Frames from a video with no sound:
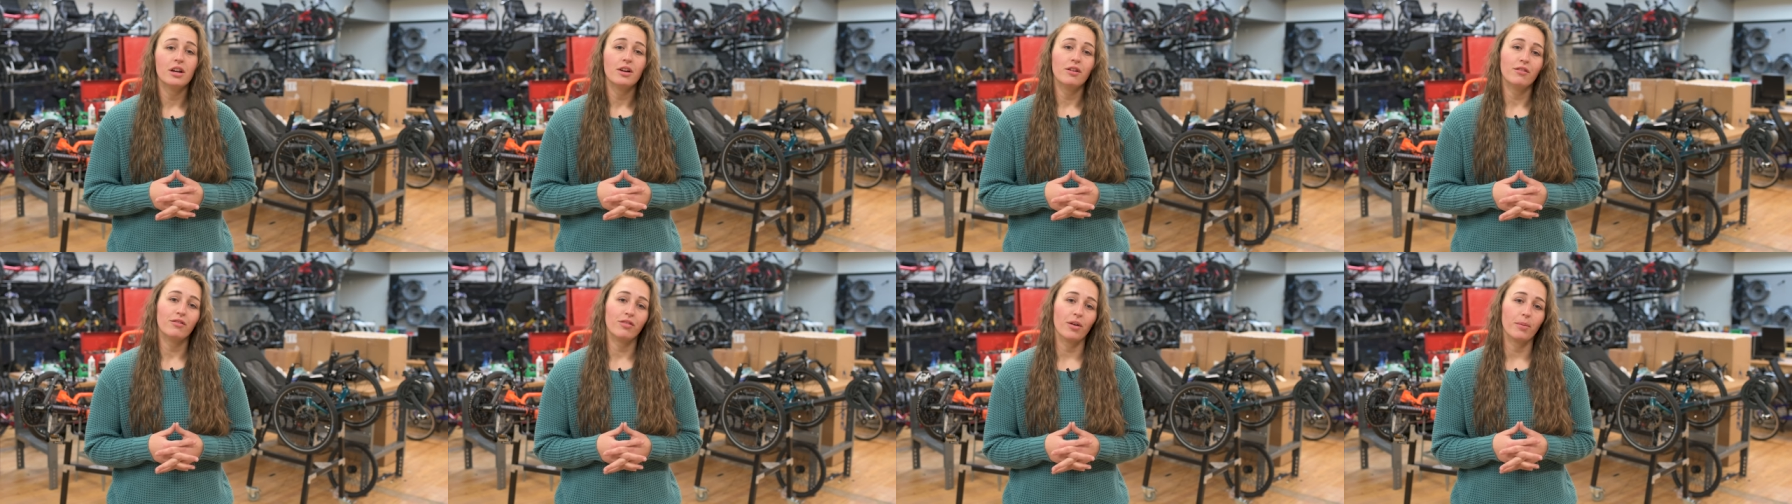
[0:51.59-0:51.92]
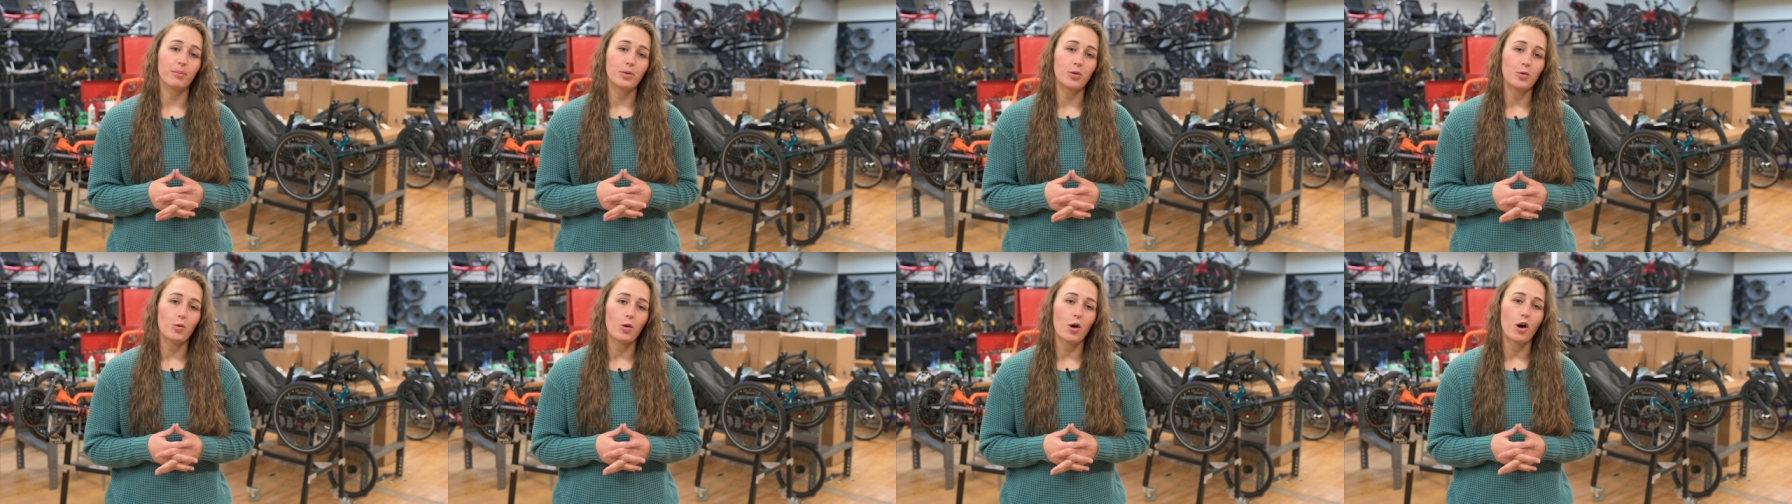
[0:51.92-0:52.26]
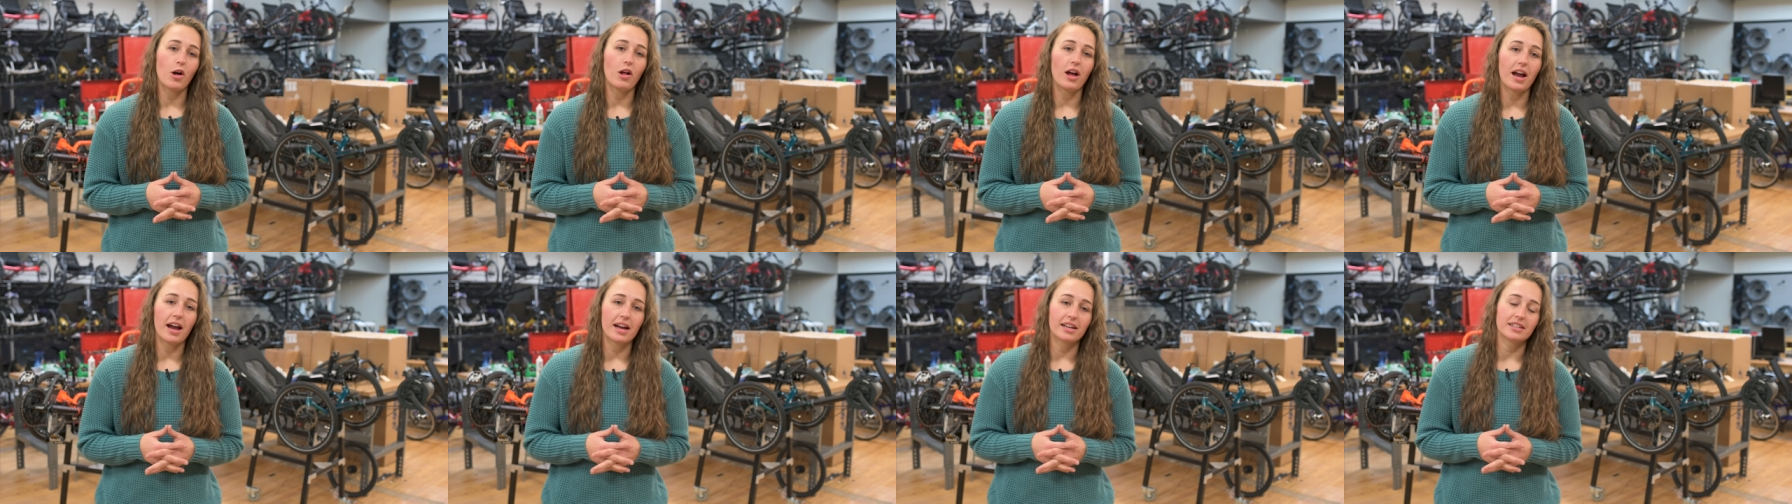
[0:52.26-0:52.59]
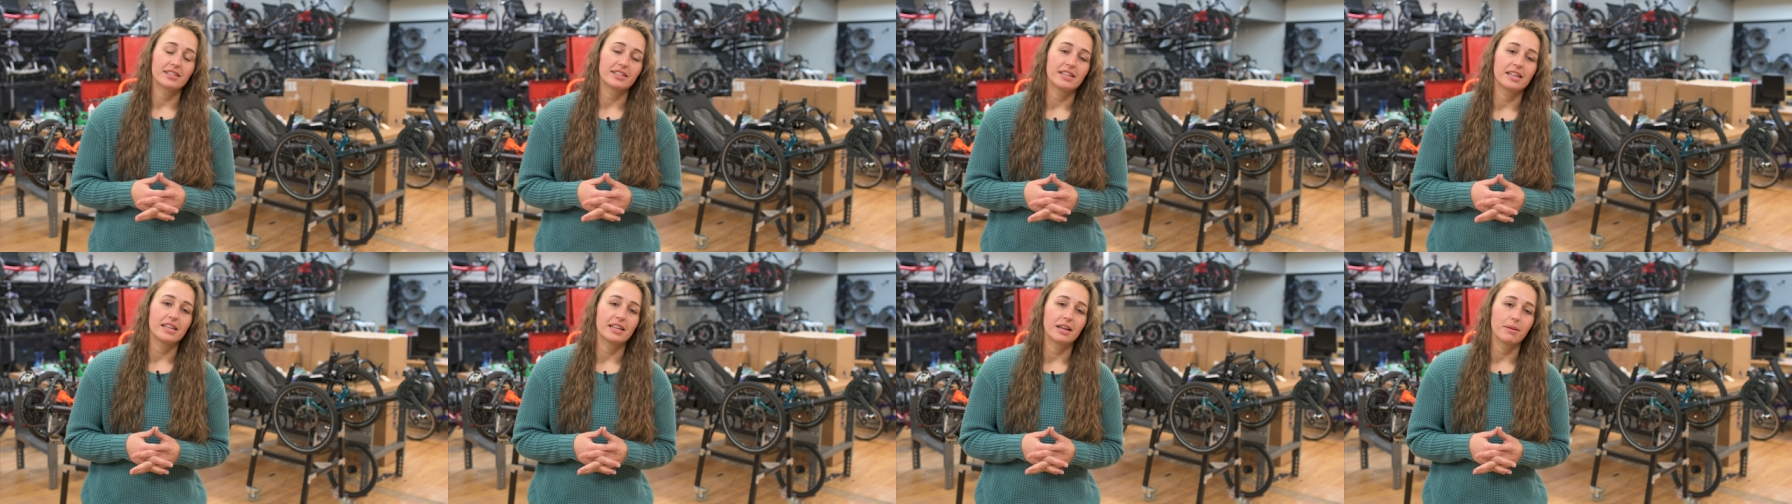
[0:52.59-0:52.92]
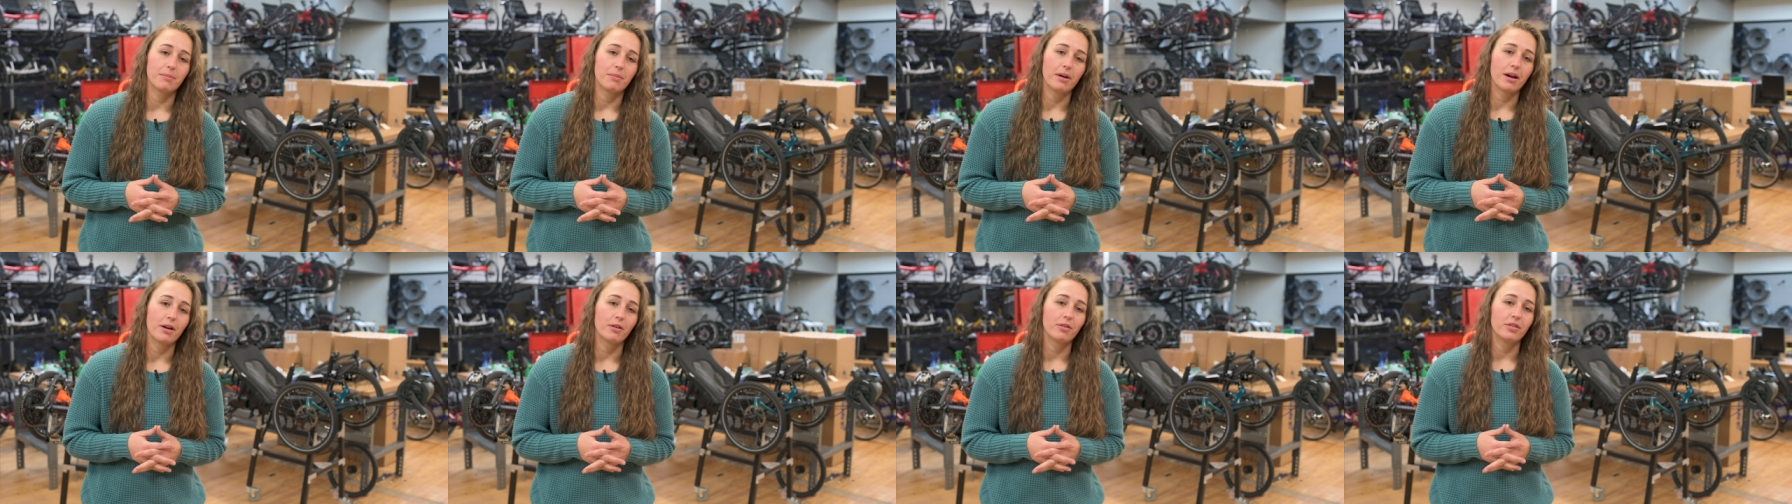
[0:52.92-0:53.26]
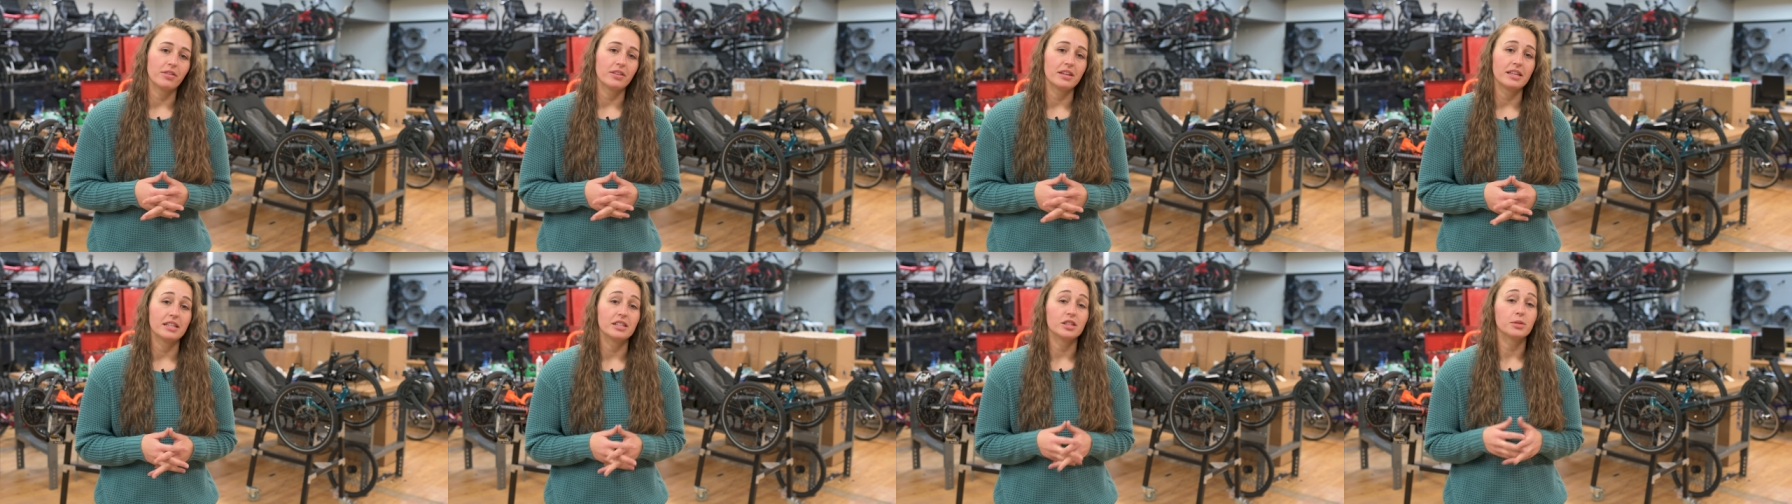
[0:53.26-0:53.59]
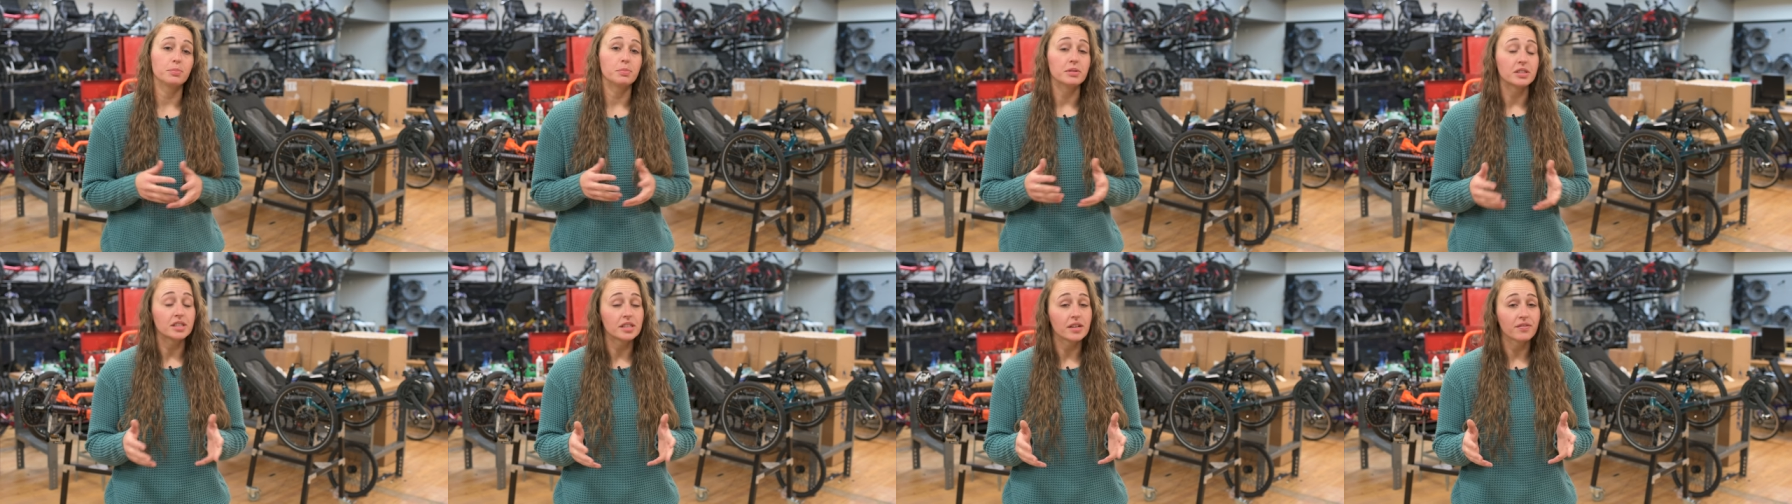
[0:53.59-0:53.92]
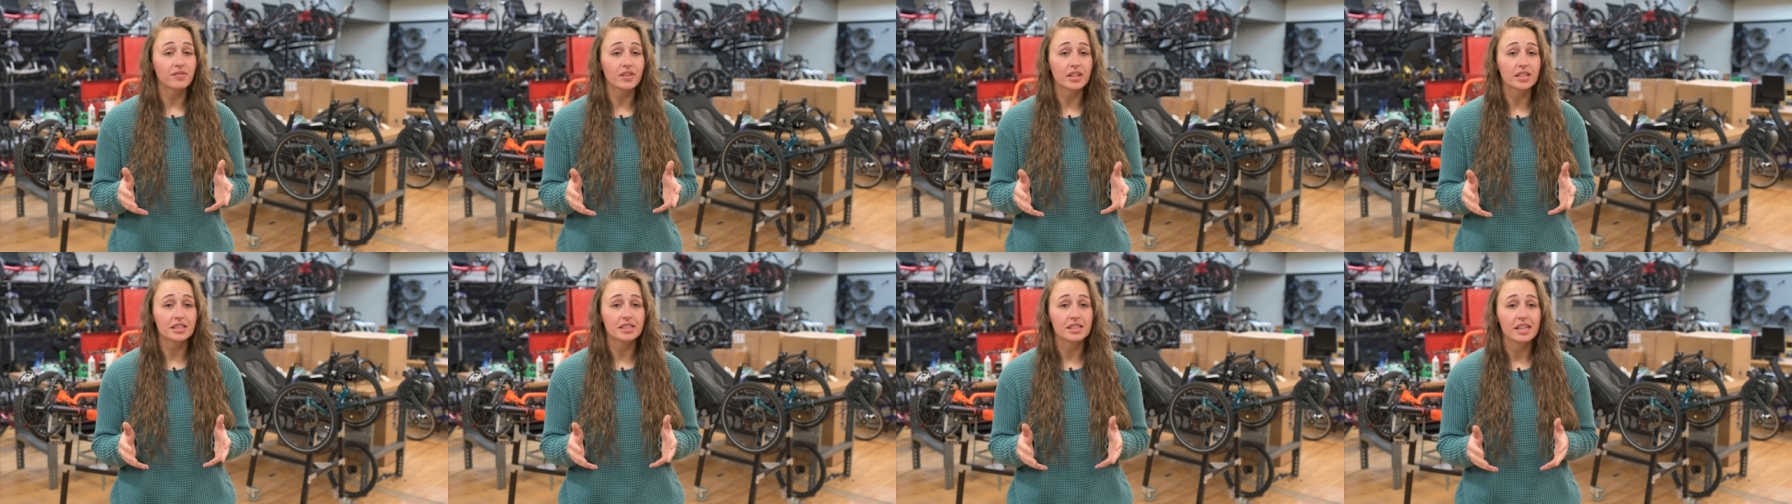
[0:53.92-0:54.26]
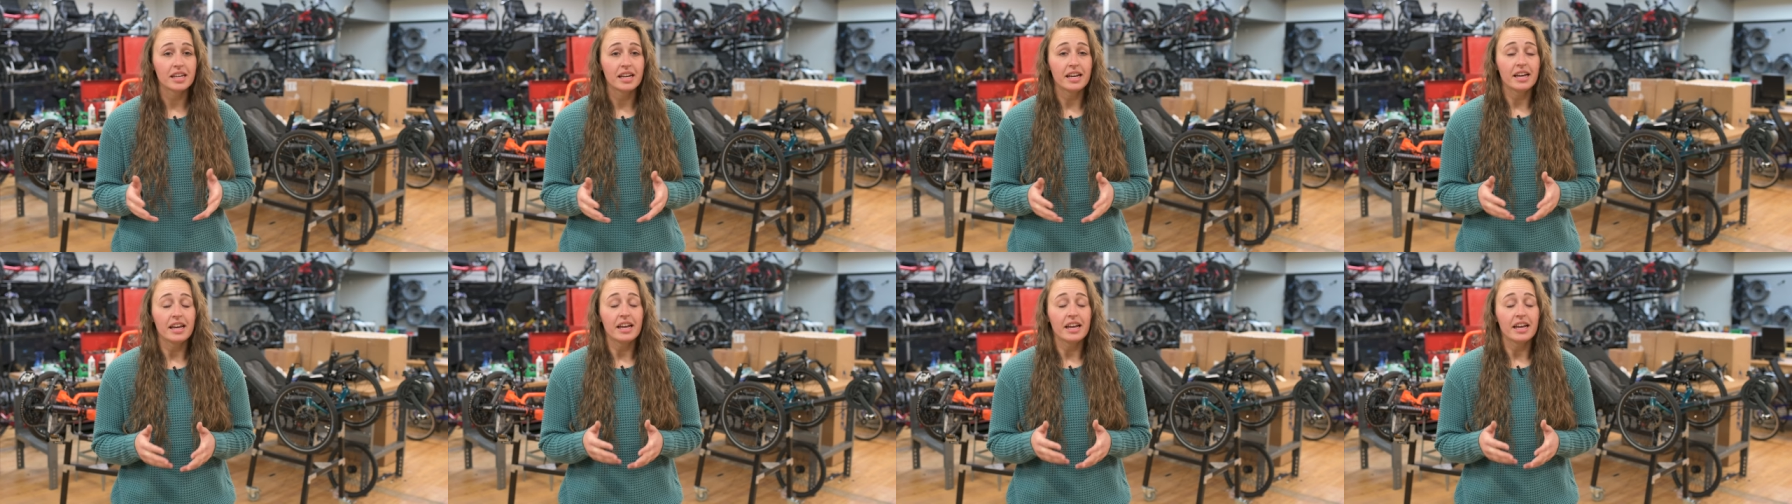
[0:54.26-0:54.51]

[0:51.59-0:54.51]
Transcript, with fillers: from you all asking about the specifics